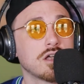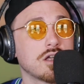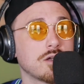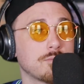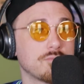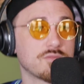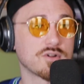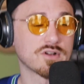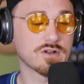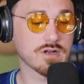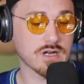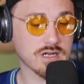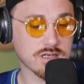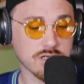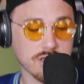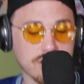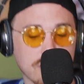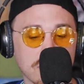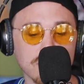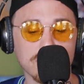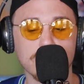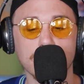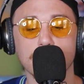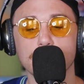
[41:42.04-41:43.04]
McGregor
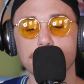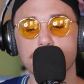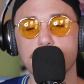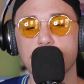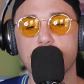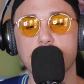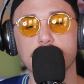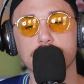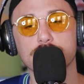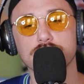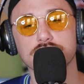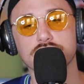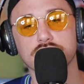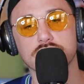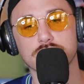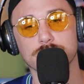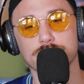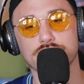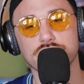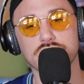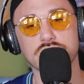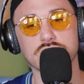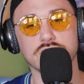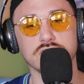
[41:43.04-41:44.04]
could come back with a
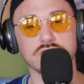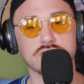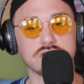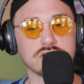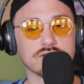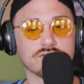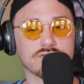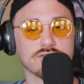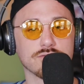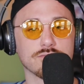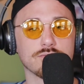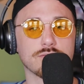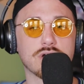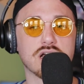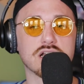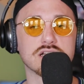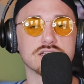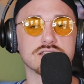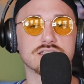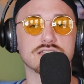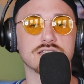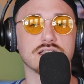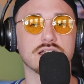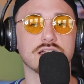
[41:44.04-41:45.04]
completely different
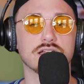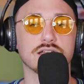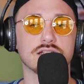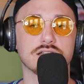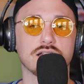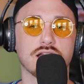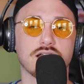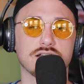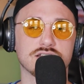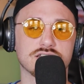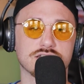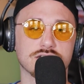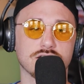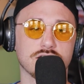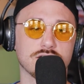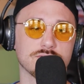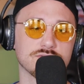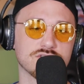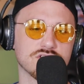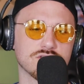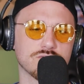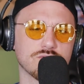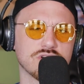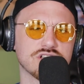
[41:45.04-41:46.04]
mindset. I saw him
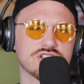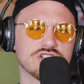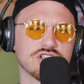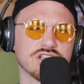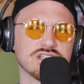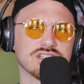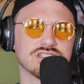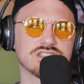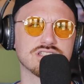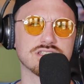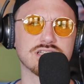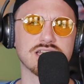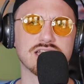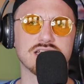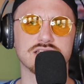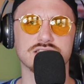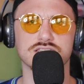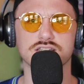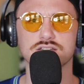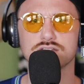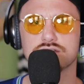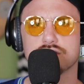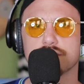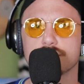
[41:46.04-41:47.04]
switching his stance
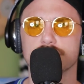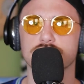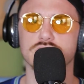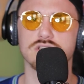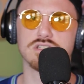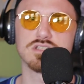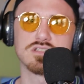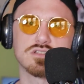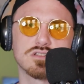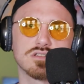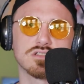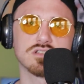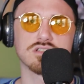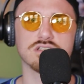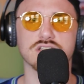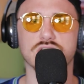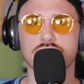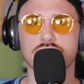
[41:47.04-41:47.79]
and doing this